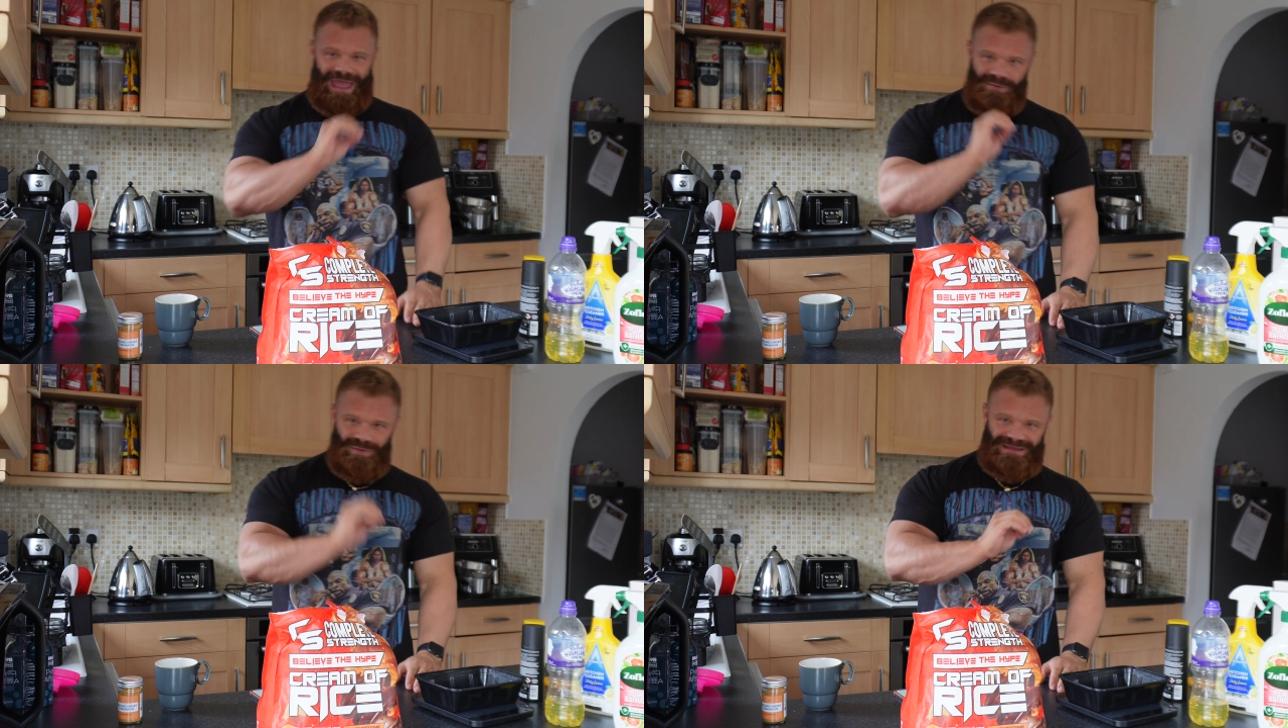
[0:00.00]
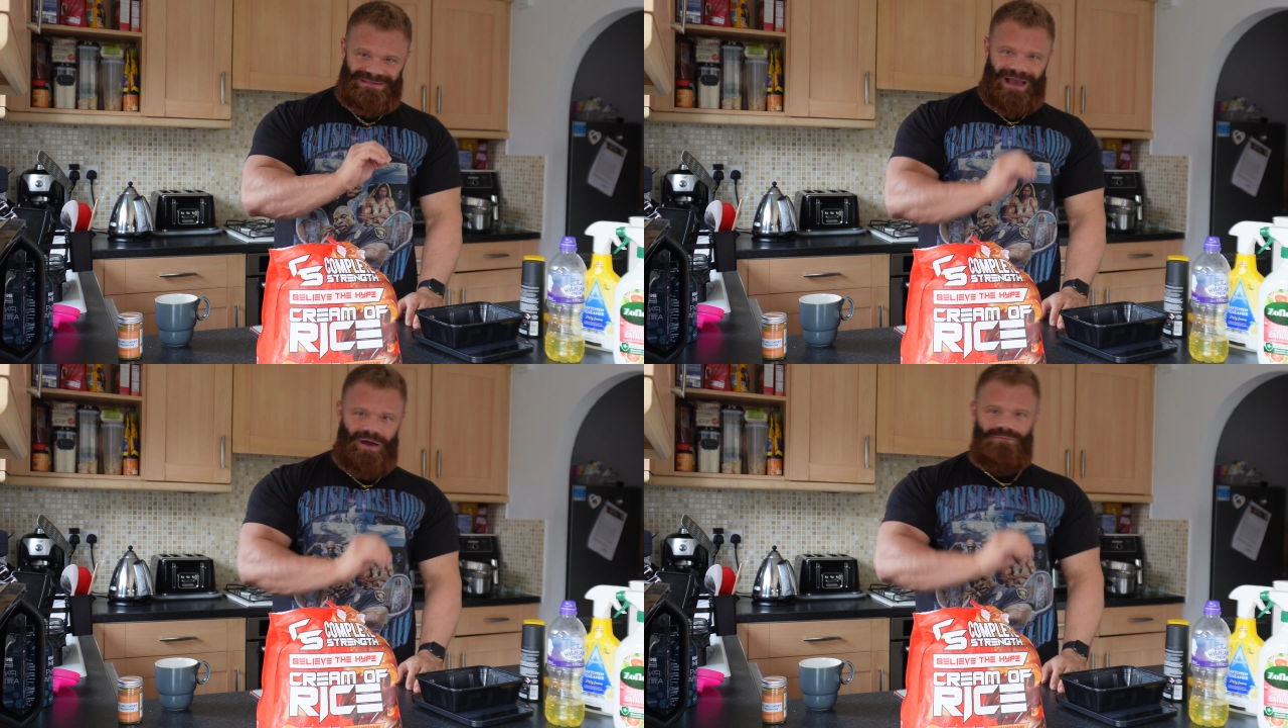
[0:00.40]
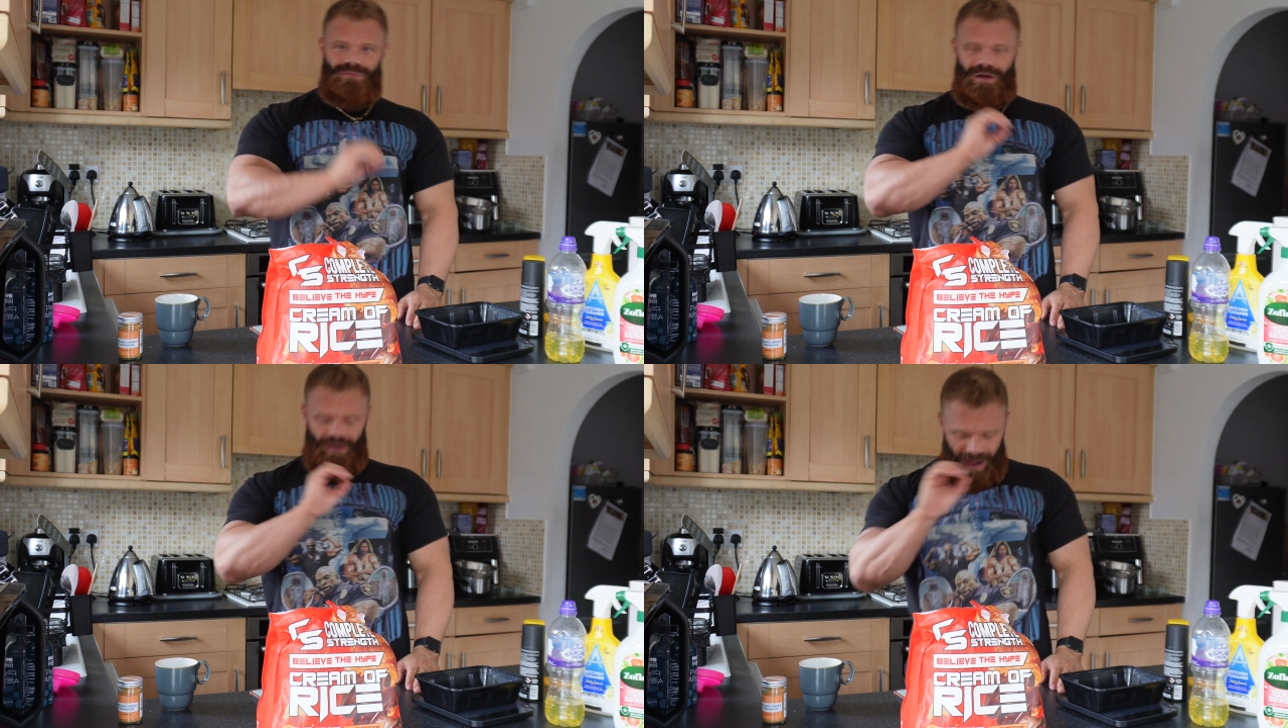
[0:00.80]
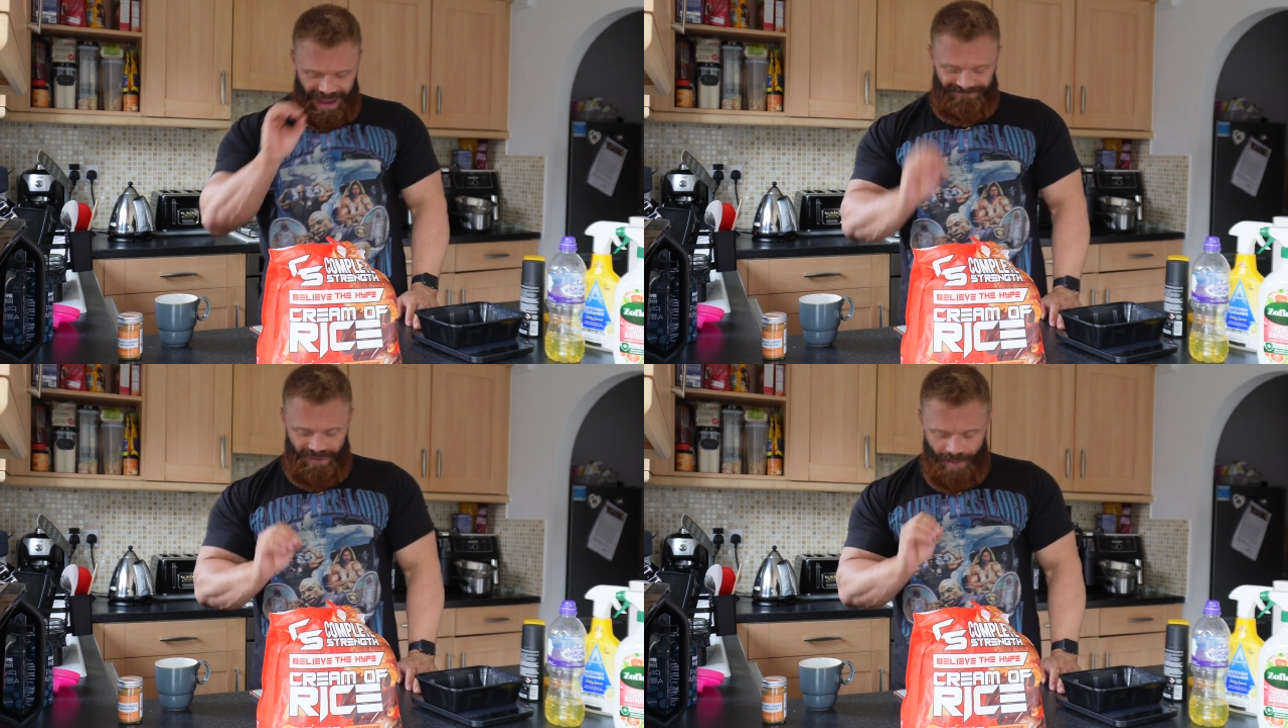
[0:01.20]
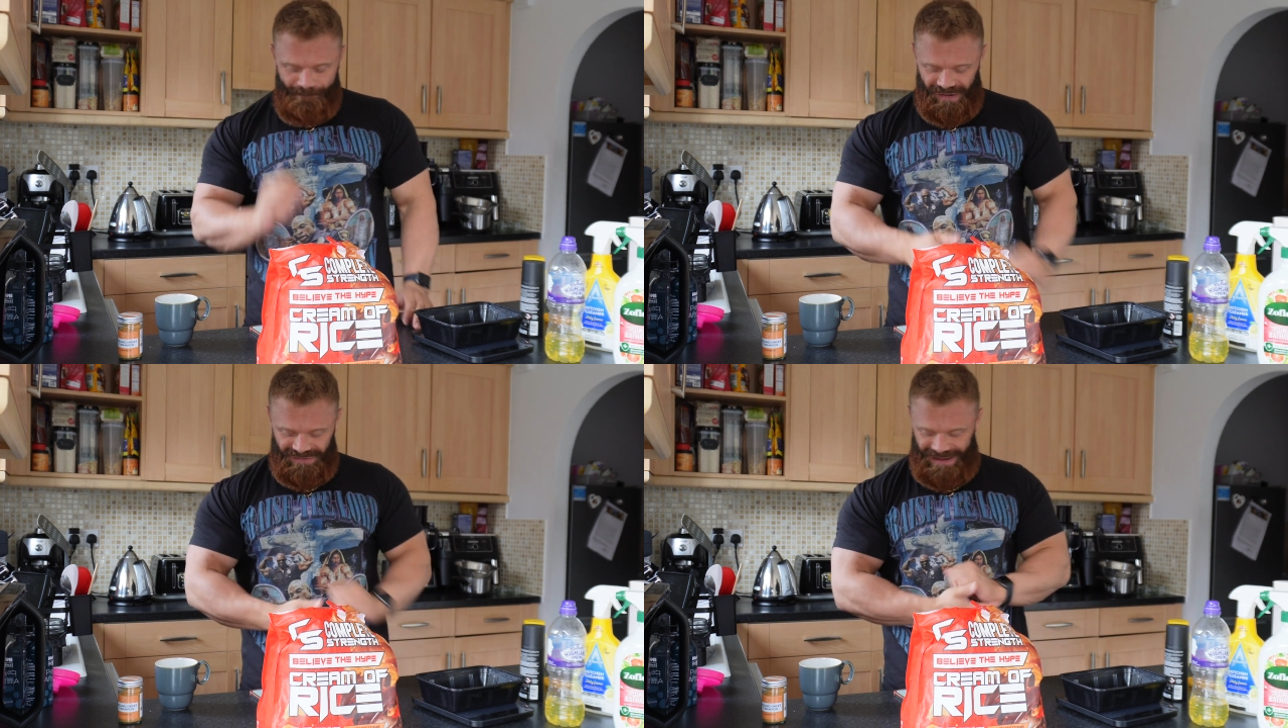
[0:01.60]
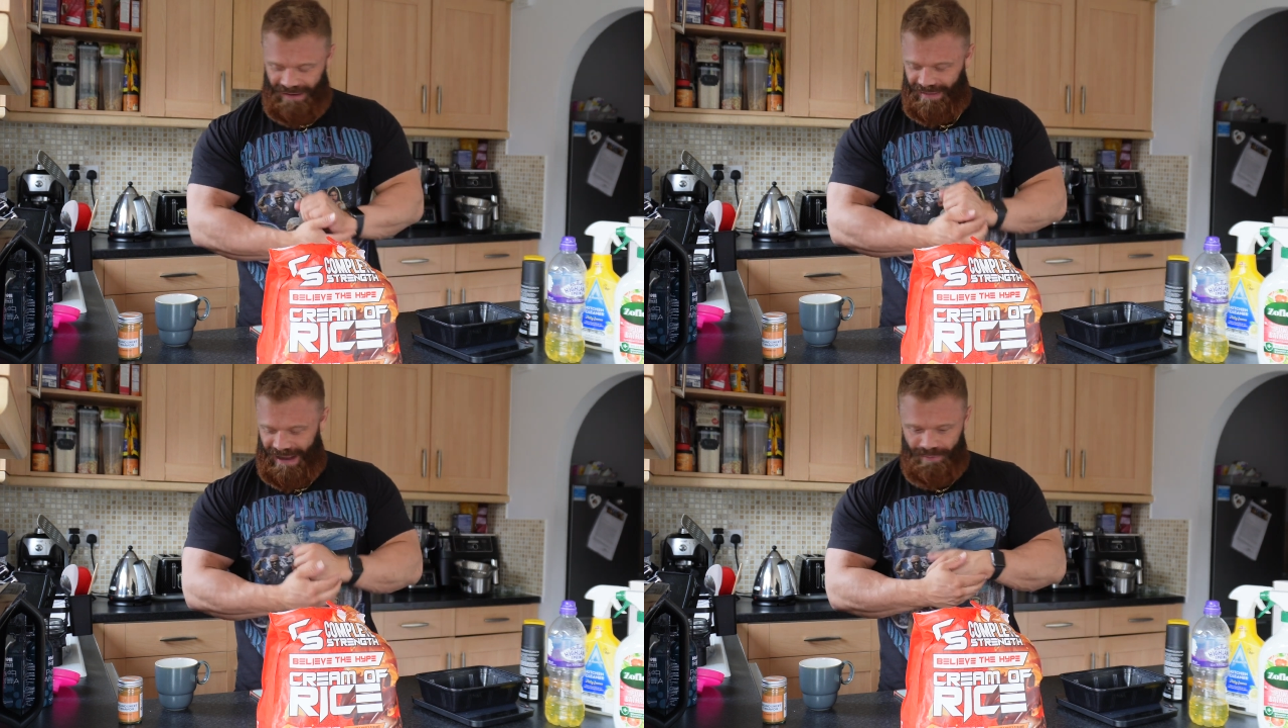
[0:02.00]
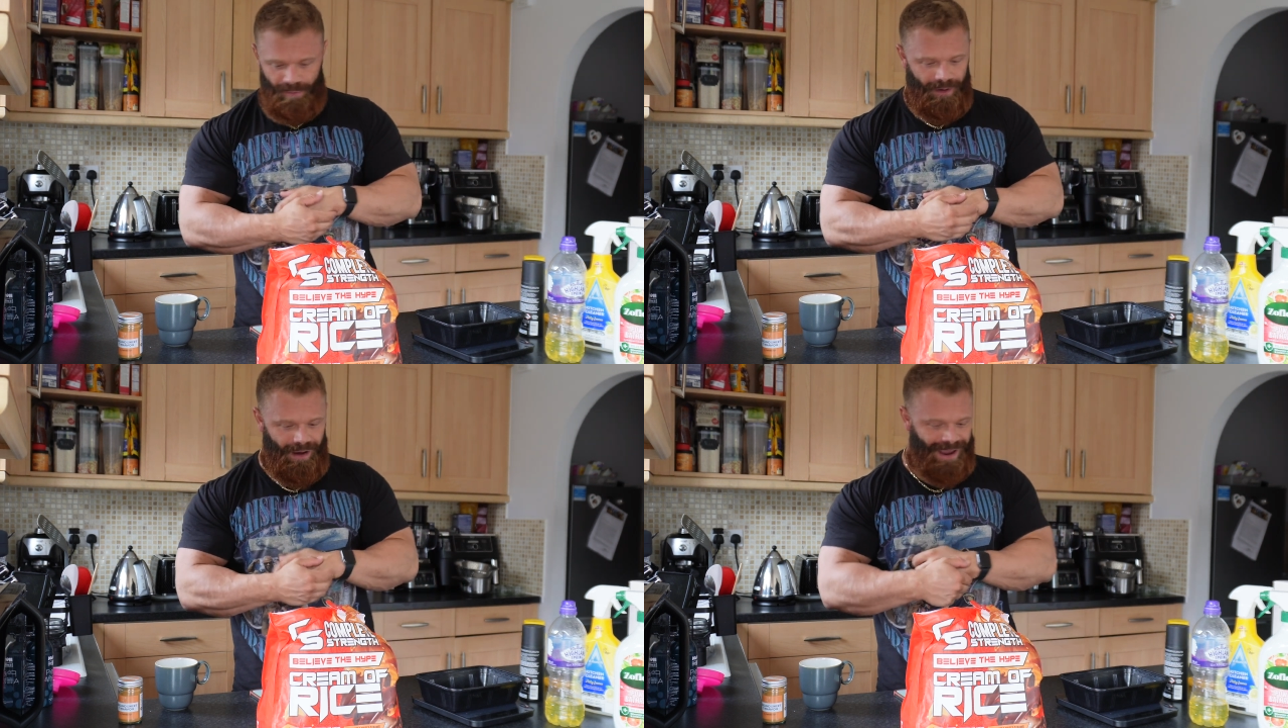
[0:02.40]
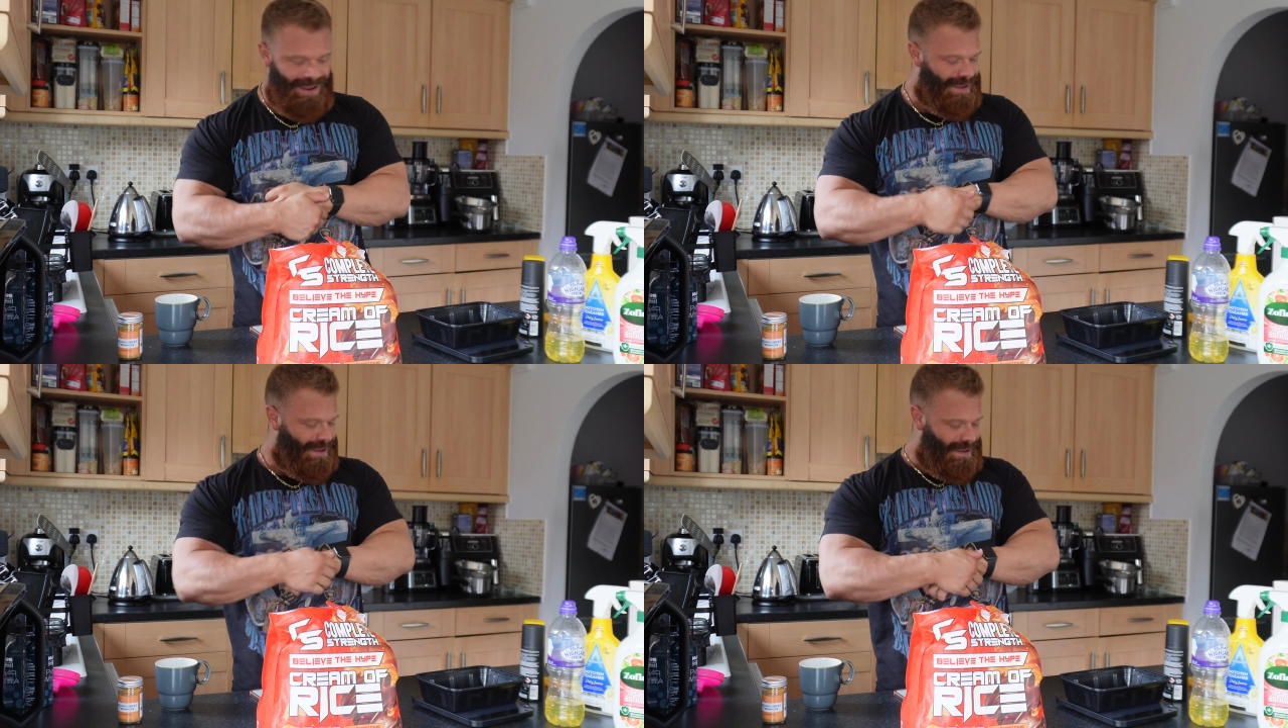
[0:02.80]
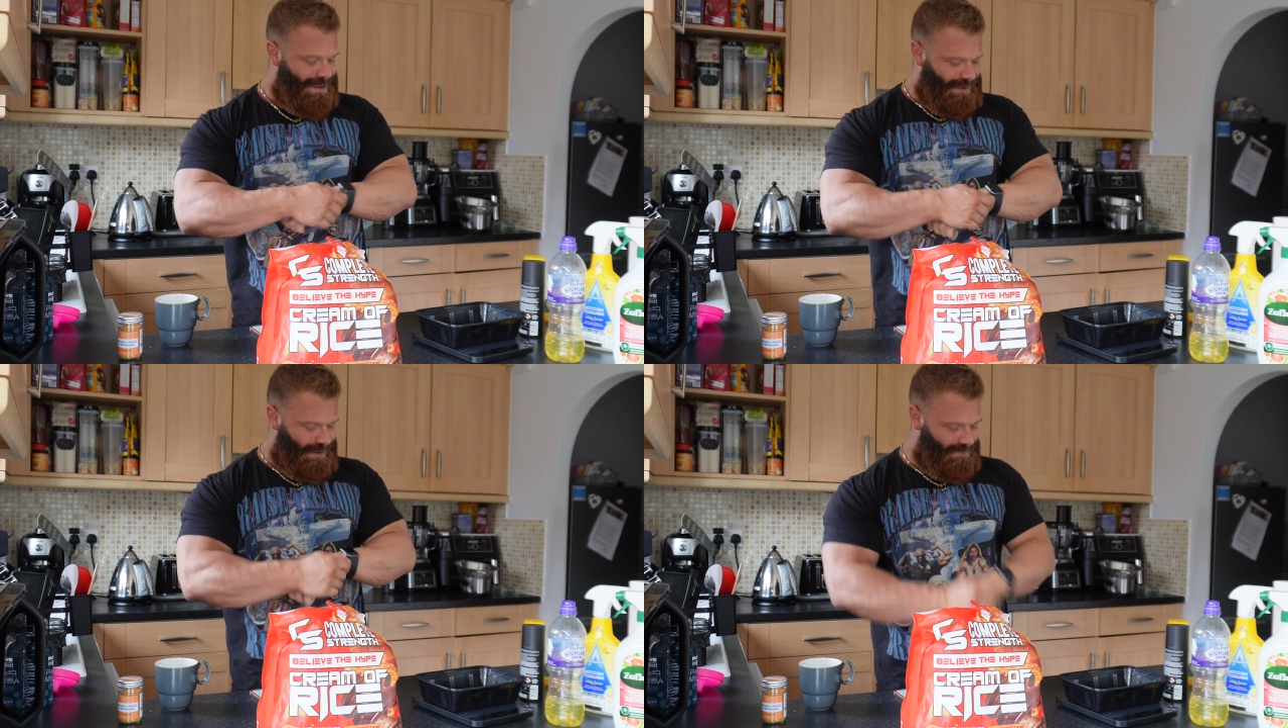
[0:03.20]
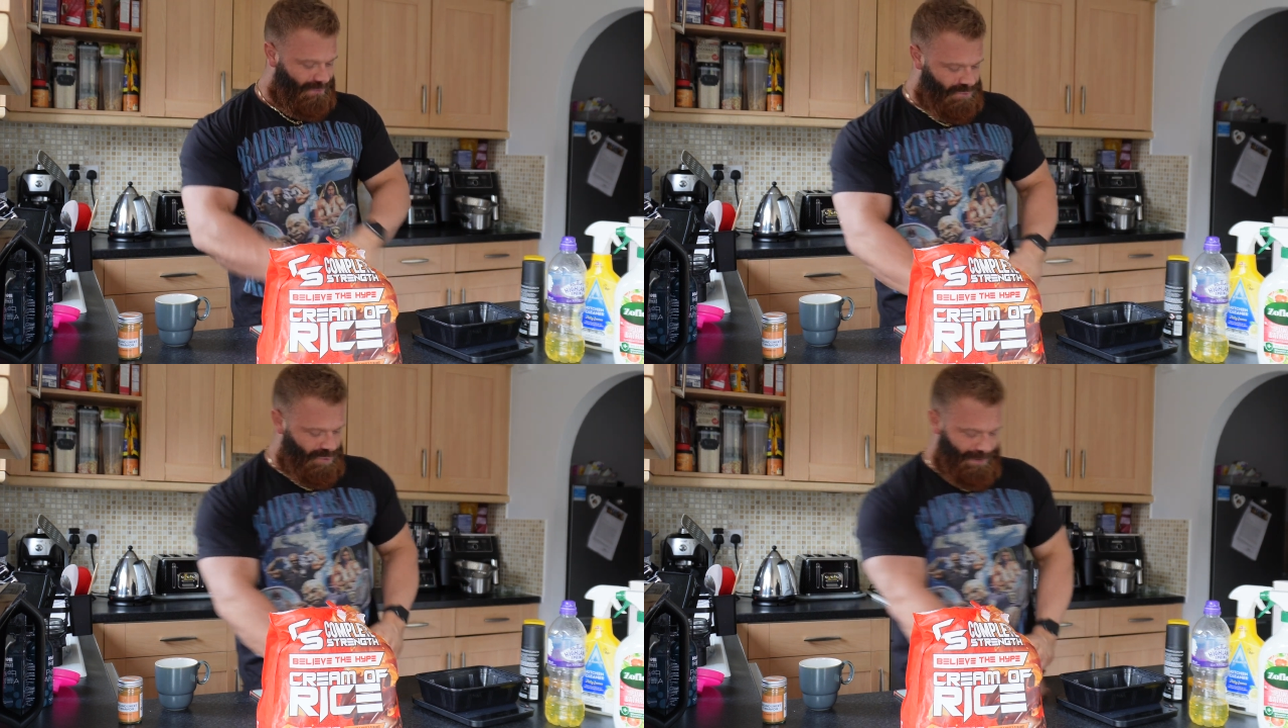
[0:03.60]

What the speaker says: 8 weeks out, I'll bust out the apple pie because I should